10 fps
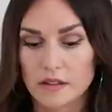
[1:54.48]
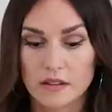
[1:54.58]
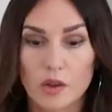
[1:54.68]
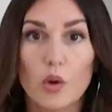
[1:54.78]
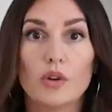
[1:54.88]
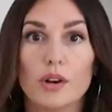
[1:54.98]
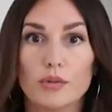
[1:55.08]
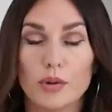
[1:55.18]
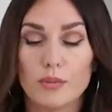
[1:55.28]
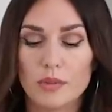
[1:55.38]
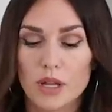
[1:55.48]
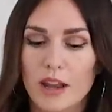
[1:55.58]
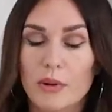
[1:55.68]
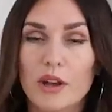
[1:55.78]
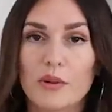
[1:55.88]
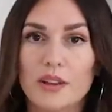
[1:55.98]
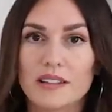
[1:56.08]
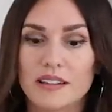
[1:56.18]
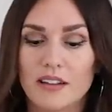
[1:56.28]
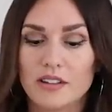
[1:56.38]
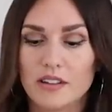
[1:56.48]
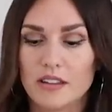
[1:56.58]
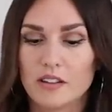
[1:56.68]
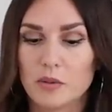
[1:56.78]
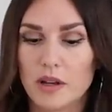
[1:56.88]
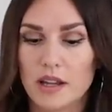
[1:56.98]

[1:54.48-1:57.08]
this is the whole darn room. Here we go. Let's dive into this